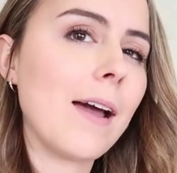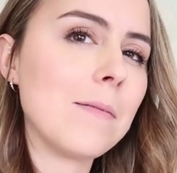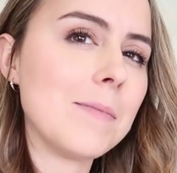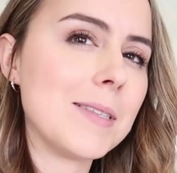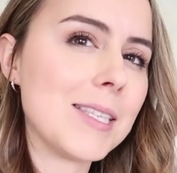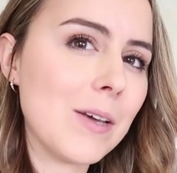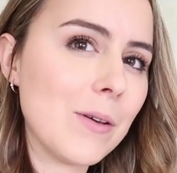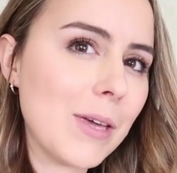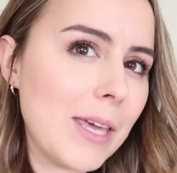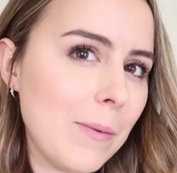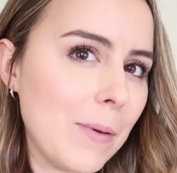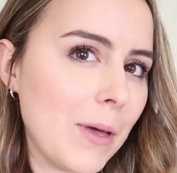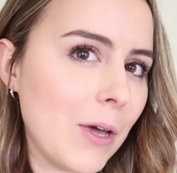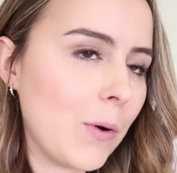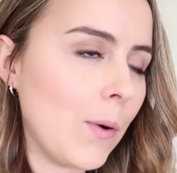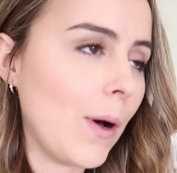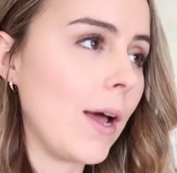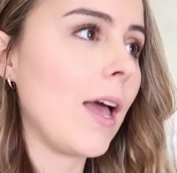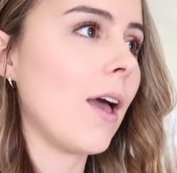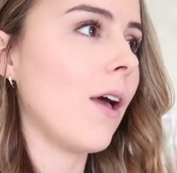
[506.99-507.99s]
I'm still keeping
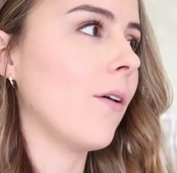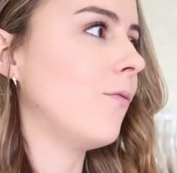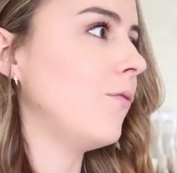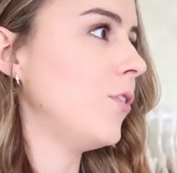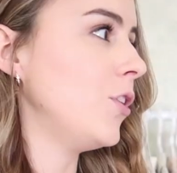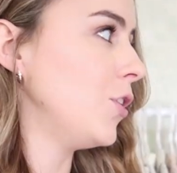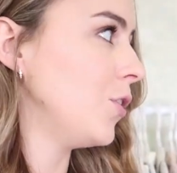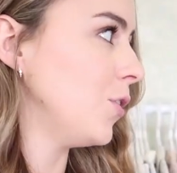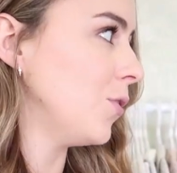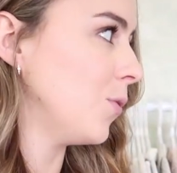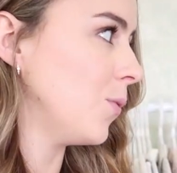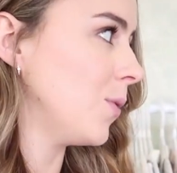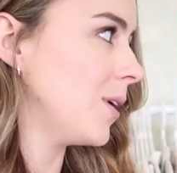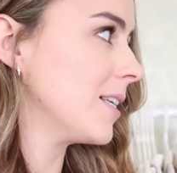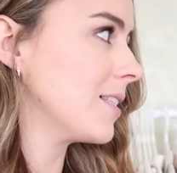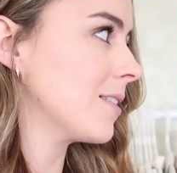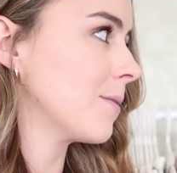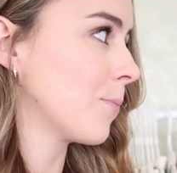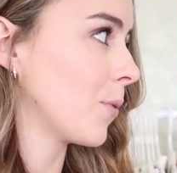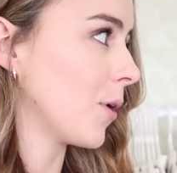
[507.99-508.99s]
quite a
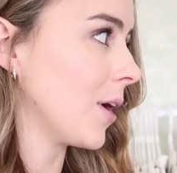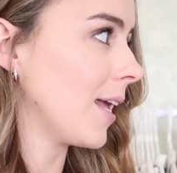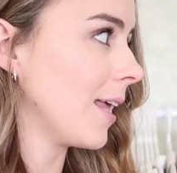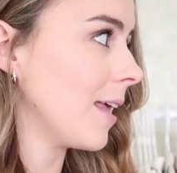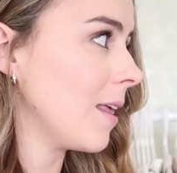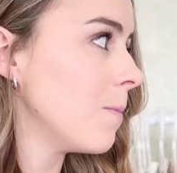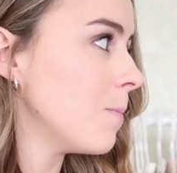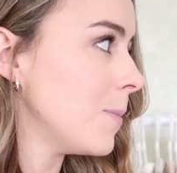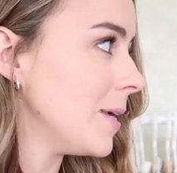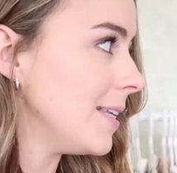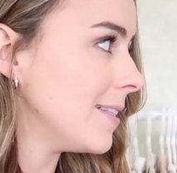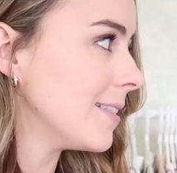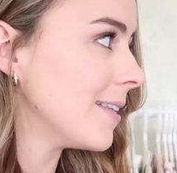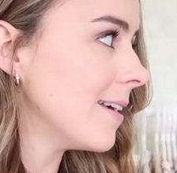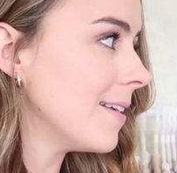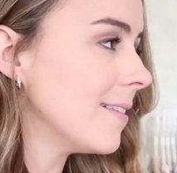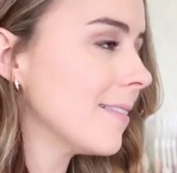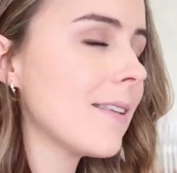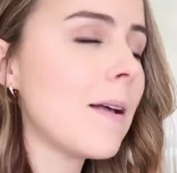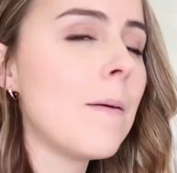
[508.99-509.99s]
few spring
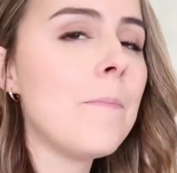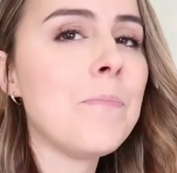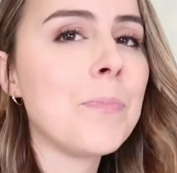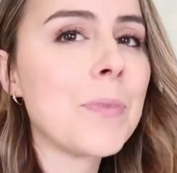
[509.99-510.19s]
pieces.